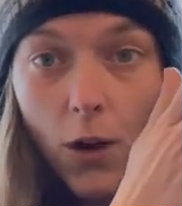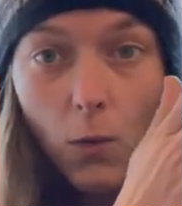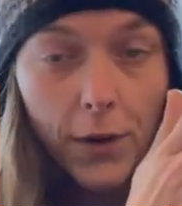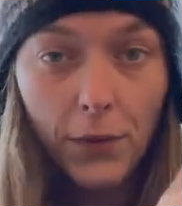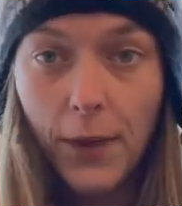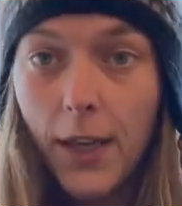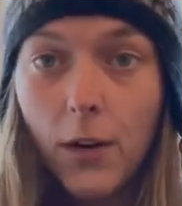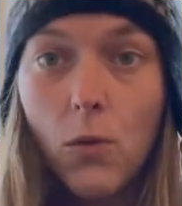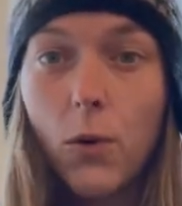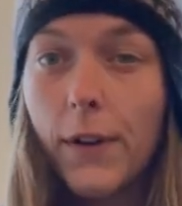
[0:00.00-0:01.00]
once we hit a
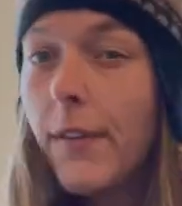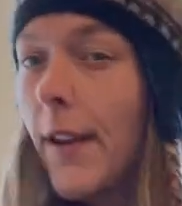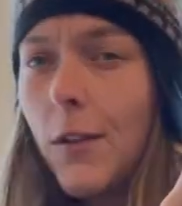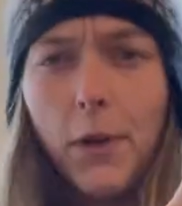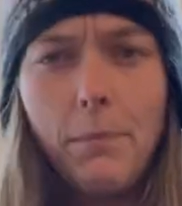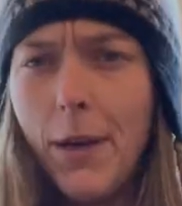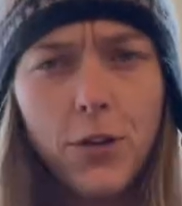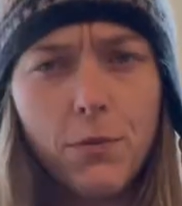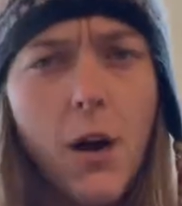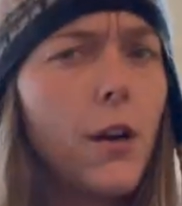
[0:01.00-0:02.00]
quarter second, we
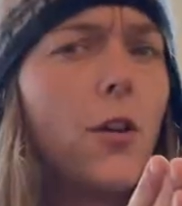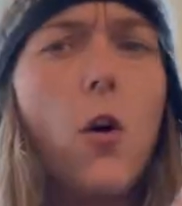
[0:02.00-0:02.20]
benchmark and